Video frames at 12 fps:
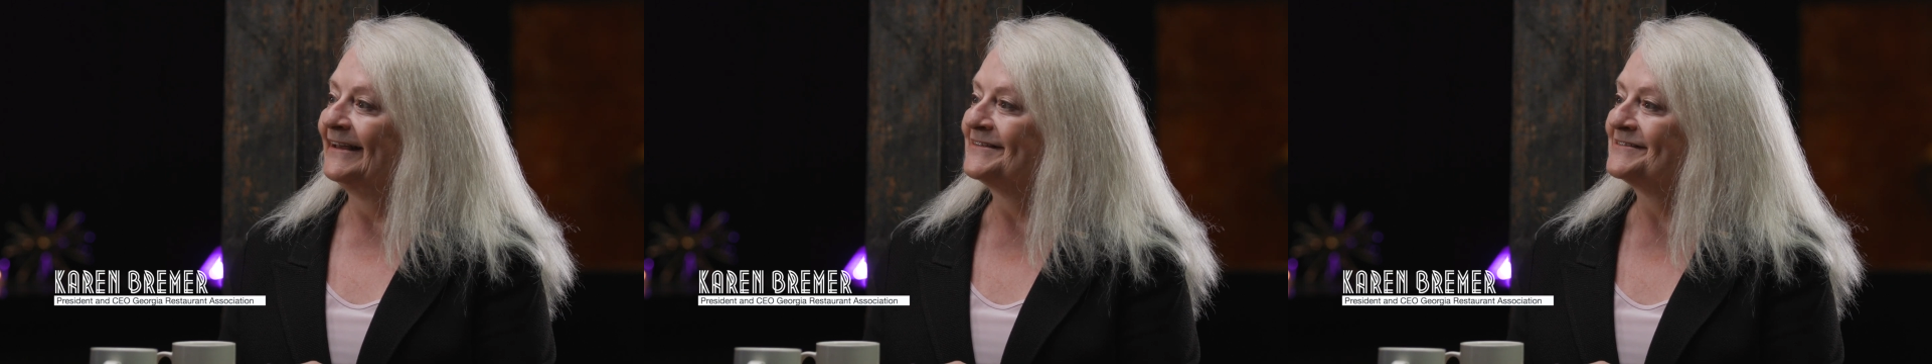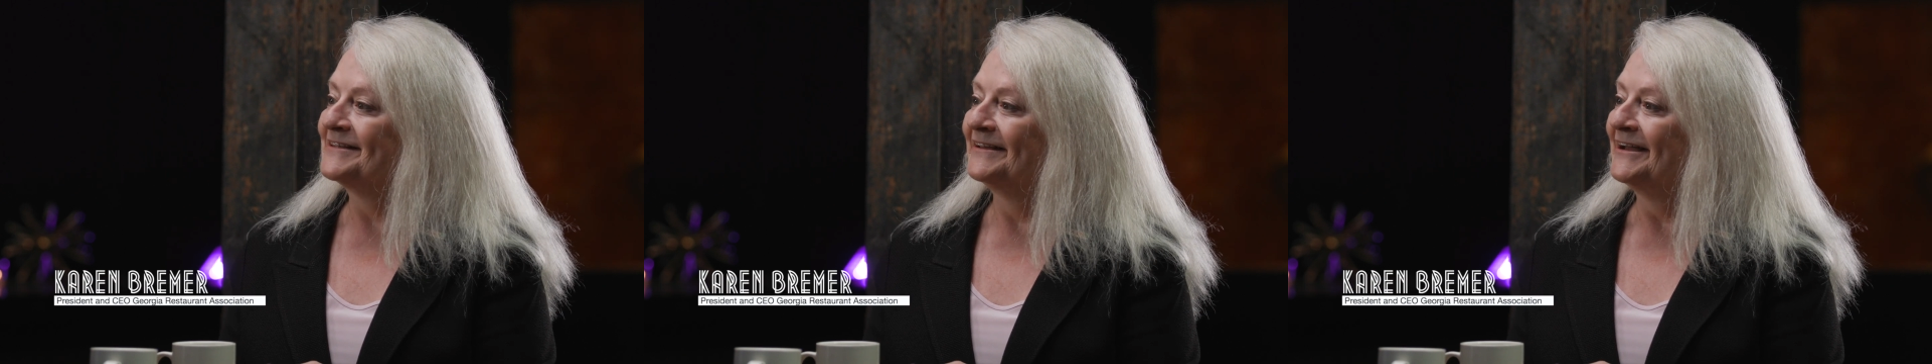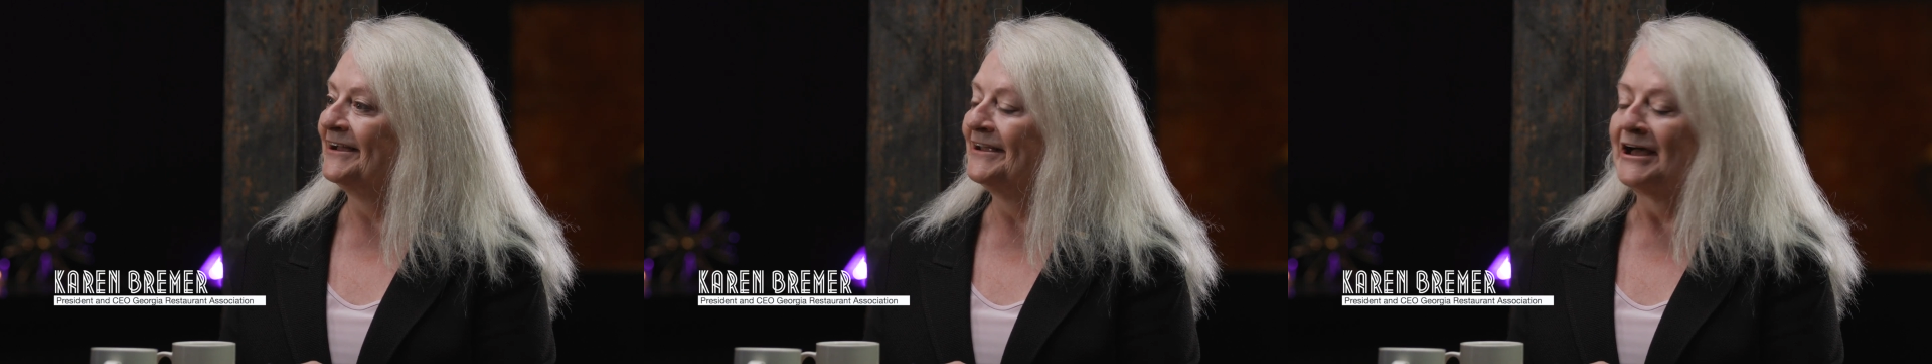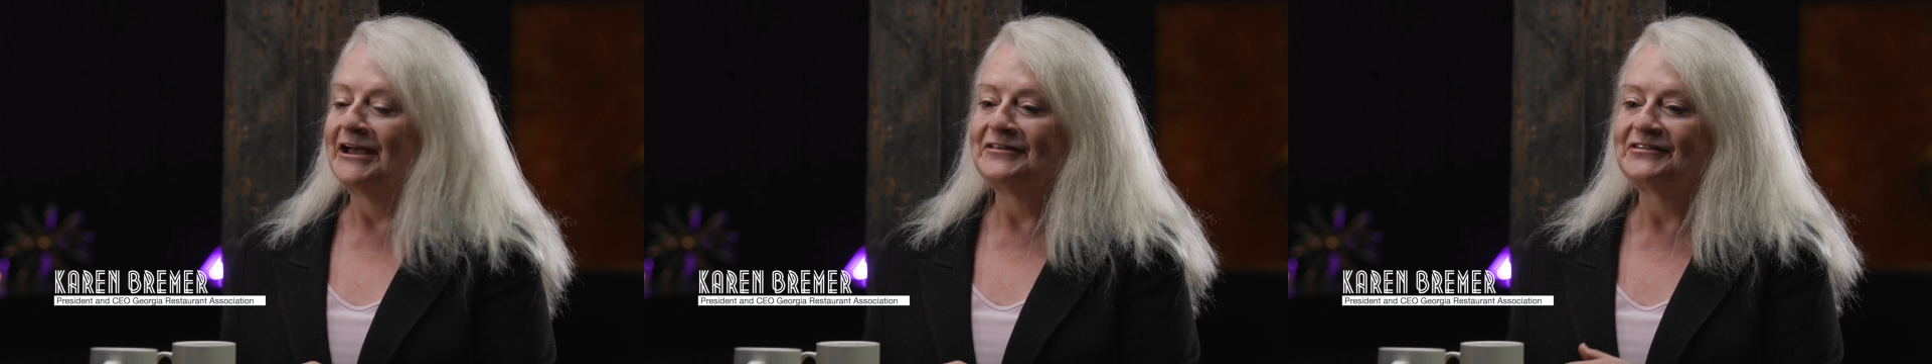Yes,
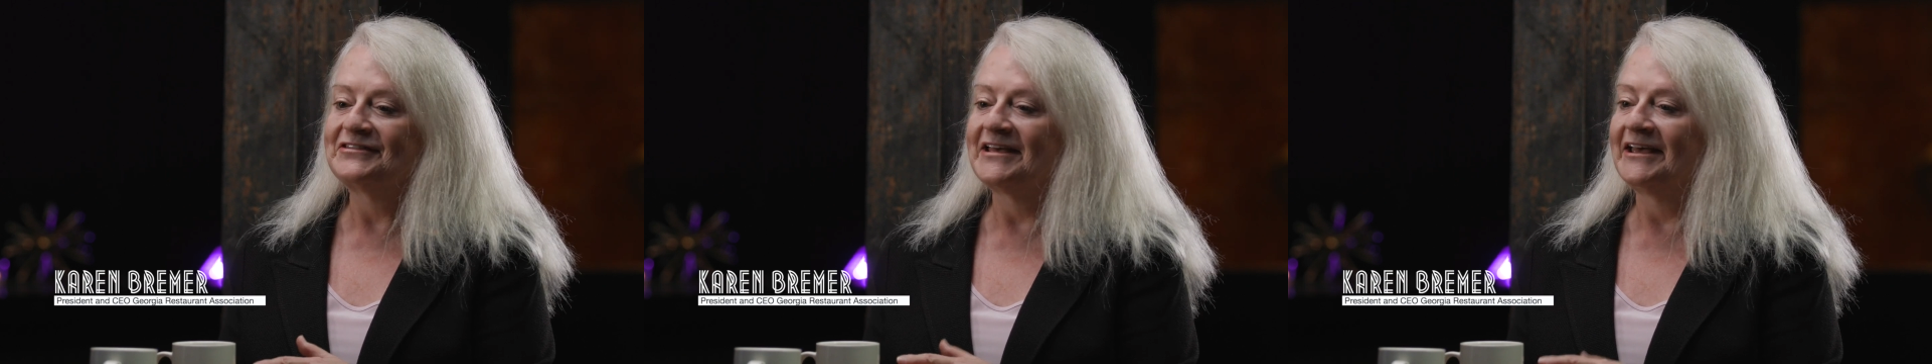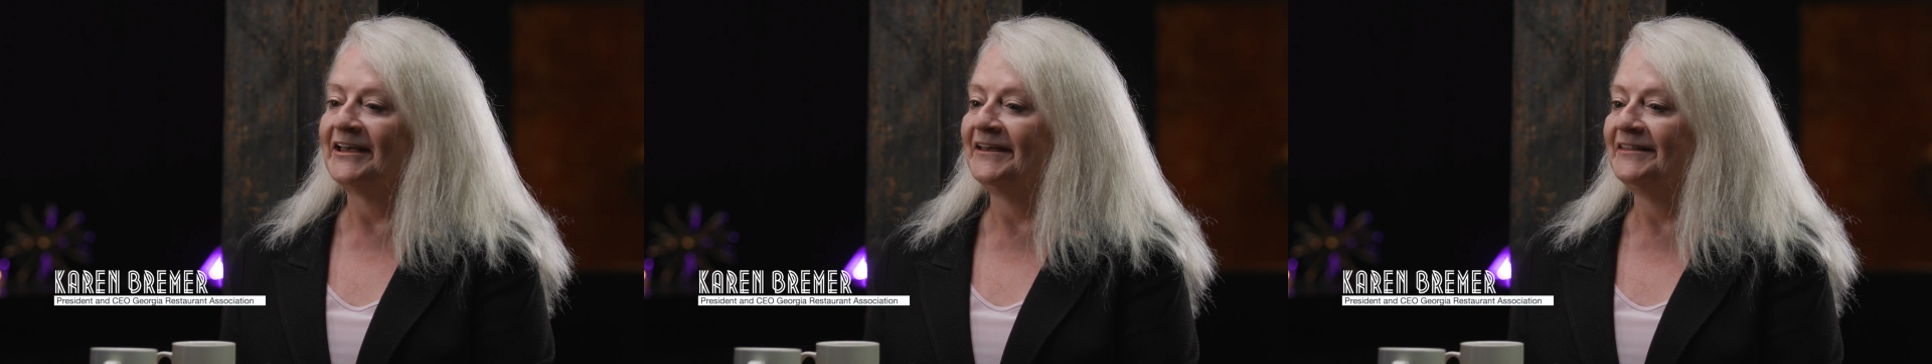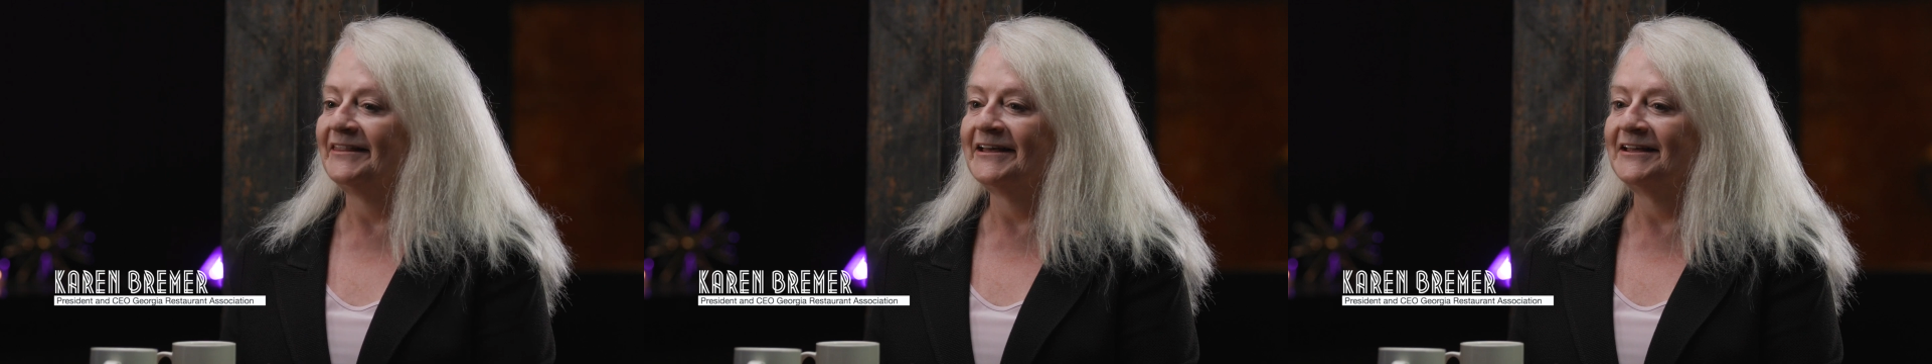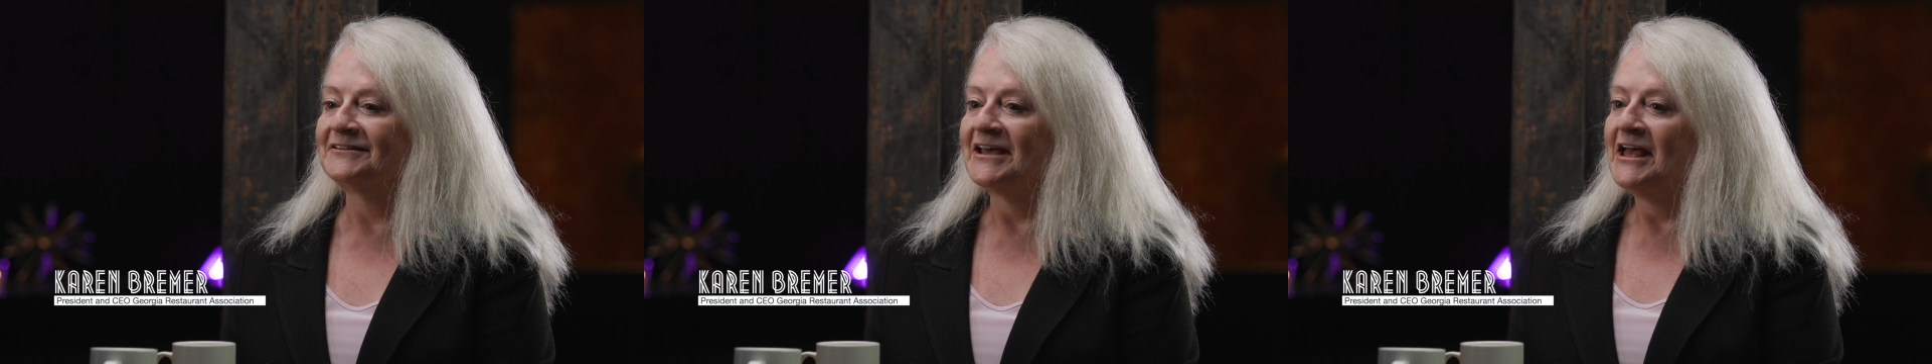I say
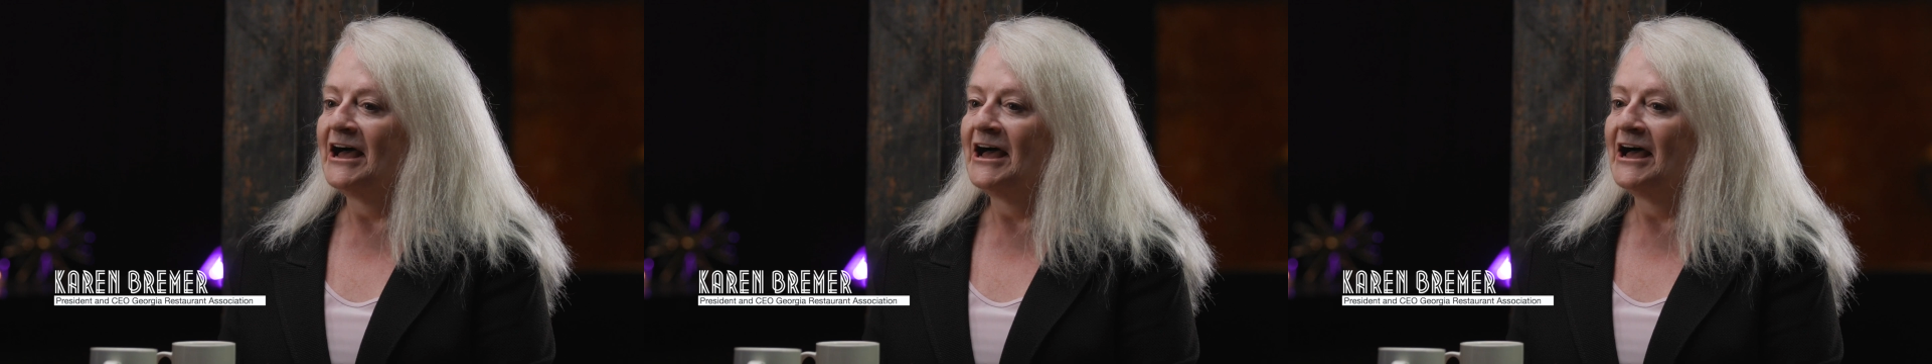that